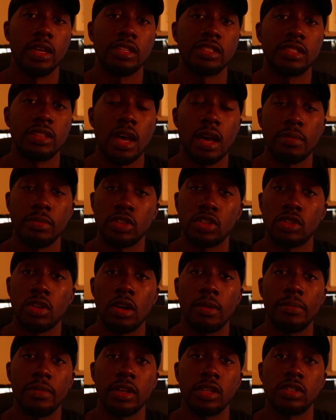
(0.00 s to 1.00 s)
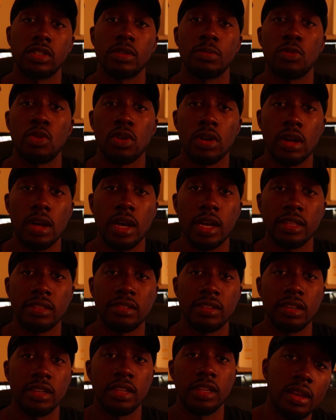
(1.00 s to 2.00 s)
it's time to start making some more
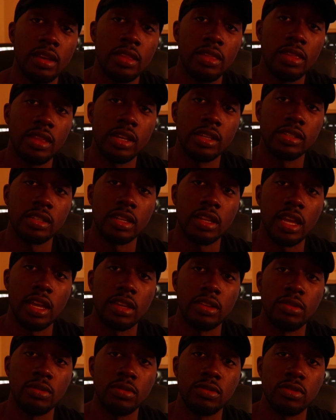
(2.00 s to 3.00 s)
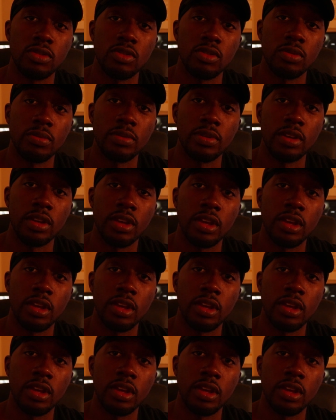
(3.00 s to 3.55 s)
content. Thanks a lot, YouTube.